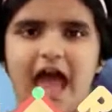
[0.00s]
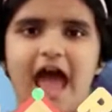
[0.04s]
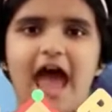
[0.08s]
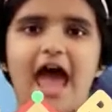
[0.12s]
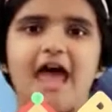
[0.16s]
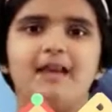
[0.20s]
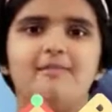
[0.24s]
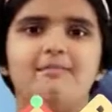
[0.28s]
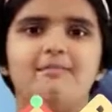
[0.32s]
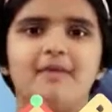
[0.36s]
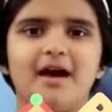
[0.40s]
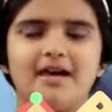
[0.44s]

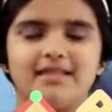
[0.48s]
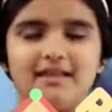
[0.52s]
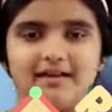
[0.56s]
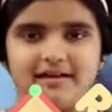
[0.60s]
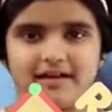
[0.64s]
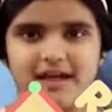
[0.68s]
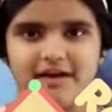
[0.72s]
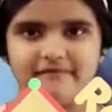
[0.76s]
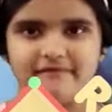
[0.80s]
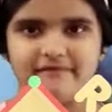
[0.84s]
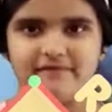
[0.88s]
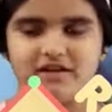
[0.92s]
And by
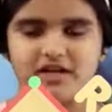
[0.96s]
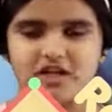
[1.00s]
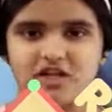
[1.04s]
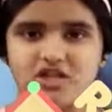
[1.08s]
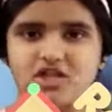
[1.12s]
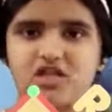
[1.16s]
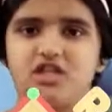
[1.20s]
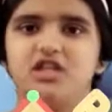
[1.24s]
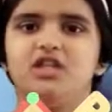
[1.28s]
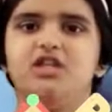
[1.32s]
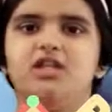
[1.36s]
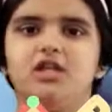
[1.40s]
the
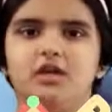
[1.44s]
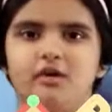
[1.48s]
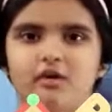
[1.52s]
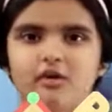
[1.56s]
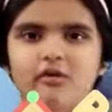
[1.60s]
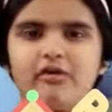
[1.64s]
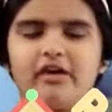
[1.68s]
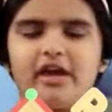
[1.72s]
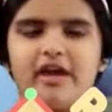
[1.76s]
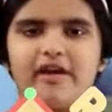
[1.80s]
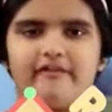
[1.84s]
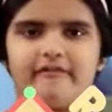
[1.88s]
definition
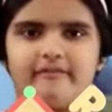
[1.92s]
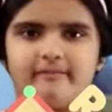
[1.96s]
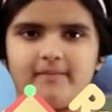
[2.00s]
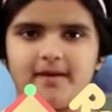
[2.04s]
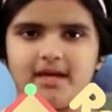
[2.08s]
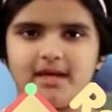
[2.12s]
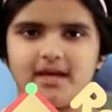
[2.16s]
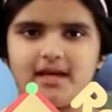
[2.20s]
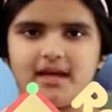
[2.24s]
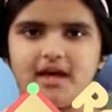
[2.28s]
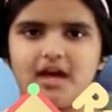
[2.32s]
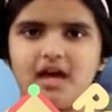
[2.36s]
you gave
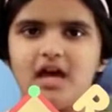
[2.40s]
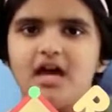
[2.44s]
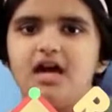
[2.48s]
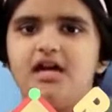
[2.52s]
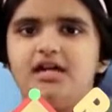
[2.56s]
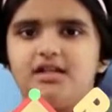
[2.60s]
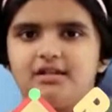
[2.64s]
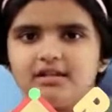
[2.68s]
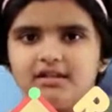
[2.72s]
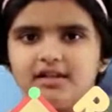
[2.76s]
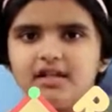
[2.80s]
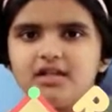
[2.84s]
me,
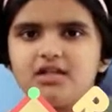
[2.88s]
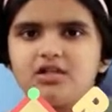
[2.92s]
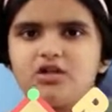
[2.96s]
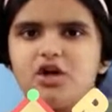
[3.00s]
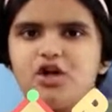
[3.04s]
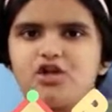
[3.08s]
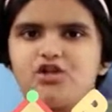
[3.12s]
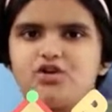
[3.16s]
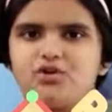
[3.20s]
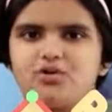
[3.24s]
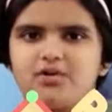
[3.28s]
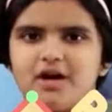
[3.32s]
this
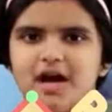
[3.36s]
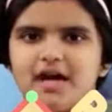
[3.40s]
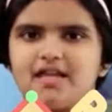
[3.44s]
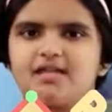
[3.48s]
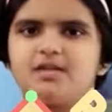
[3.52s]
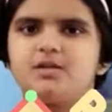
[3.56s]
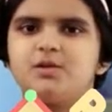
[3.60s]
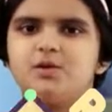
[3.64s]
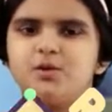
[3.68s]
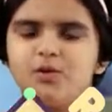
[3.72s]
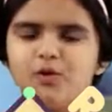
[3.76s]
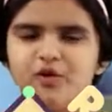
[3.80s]
also
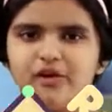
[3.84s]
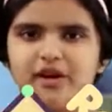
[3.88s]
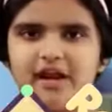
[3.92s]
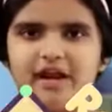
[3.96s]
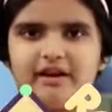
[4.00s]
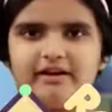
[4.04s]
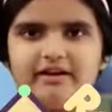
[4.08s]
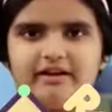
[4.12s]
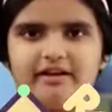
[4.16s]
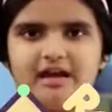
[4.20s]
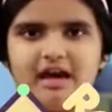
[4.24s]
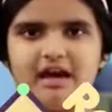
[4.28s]
has two
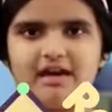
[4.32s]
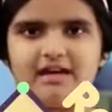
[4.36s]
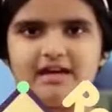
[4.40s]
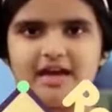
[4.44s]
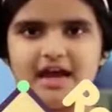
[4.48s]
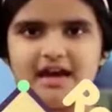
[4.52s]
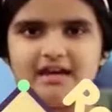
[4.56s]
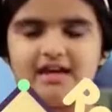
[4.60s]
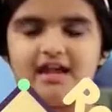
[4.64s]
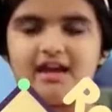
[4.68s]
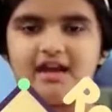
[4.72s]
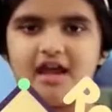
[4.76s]
radii
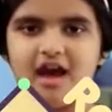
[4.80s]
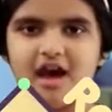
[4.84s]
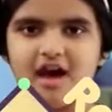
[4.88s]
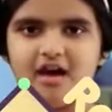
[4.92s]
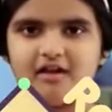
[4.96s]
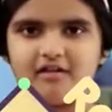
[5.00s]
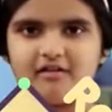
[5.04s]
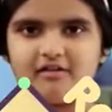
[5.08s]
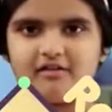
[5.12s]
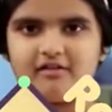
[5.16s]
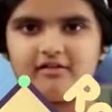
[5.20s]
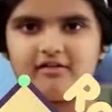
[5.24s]
and an
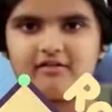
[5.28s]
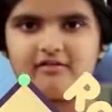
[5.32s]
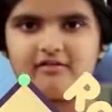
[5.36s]
arc.